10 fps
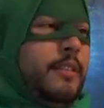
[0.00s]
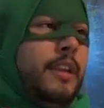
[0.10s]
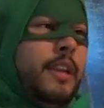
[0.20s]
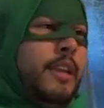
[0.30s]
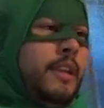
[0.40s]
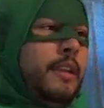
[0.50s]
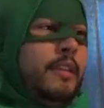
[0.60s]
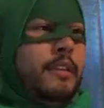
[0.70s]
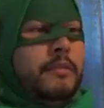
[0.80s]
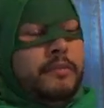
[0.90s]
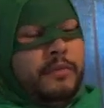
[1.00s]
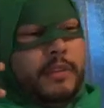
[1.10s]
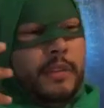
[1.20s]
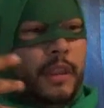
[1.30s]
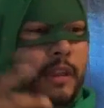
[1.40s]
and
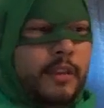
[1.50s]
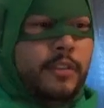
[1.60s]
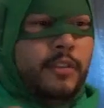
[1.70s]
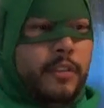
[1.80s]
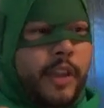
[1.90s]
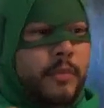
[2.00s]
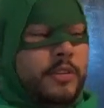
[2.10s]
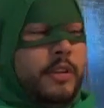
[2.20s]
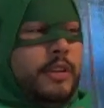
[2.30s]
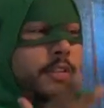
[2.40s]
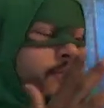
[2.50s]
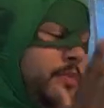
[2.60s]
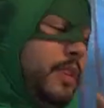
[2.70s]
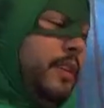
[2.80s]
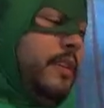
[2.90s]
then, you know, the Amazon list would
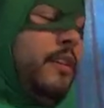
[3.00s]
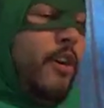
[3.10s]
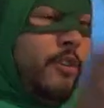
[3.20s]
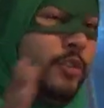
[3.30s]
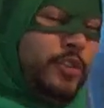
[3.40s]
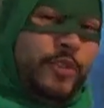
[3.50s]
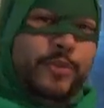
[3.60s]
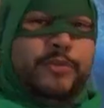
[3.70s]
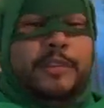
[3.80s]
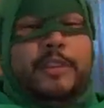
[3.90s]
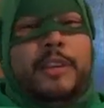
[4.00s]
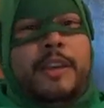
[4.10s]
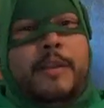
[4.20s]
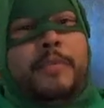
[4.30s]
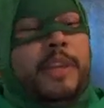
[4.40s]
be orange suit,
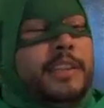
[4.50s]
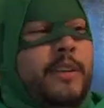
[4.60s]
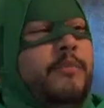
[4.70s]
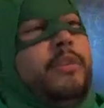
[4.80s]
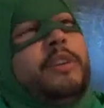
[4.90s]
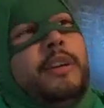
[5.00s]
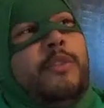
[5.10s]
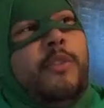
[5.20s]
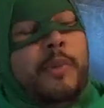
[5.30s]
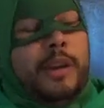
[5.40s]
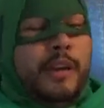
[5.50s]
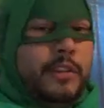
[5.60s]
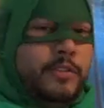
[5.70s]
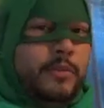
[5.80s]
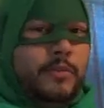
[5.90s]
but that's how I break down all my
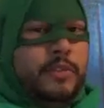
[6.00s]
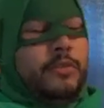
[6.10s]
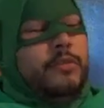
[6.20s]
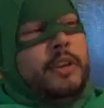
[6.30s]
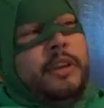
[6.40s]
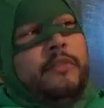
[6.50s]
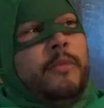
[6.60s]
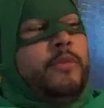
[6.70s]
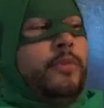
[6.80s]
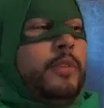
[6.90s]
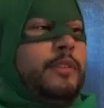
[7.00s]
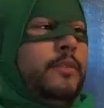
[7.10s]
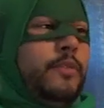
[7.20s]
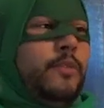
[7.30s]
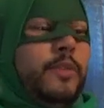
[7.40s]
costumes. So like if I'm doing a
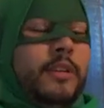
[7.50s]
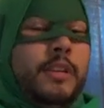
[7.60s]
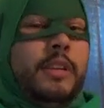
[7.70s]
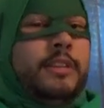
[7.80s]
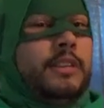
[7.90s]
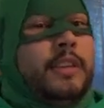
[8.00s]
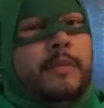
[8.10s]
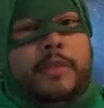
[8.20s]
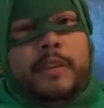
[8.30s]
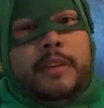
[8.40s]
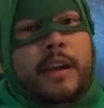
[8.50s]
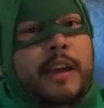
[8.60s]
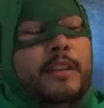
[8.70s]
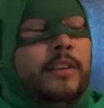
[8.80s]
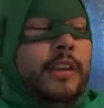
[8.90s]
different one, it's the same thing. I
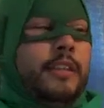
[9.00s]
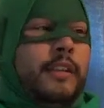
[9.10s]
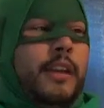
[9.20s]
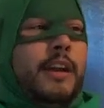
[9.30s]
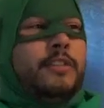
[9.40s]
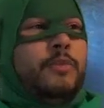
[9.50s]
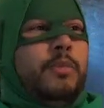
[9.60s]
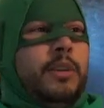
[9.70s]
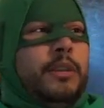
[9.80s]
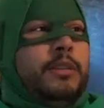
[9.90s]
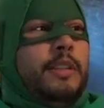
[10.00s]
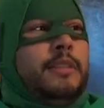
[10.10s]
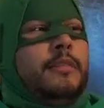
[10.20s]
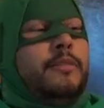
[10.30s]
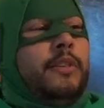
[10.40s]
look at the costume in the
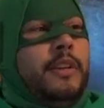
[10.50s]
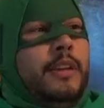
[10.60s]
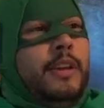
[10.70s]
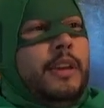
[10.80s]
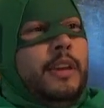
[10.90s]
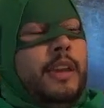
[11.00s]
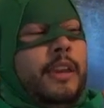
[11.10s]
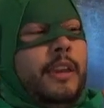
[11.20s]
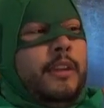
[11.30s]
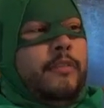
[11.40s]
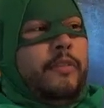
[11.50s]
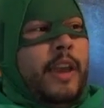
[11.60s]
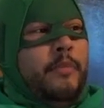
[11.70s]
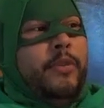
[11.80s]
sense of if that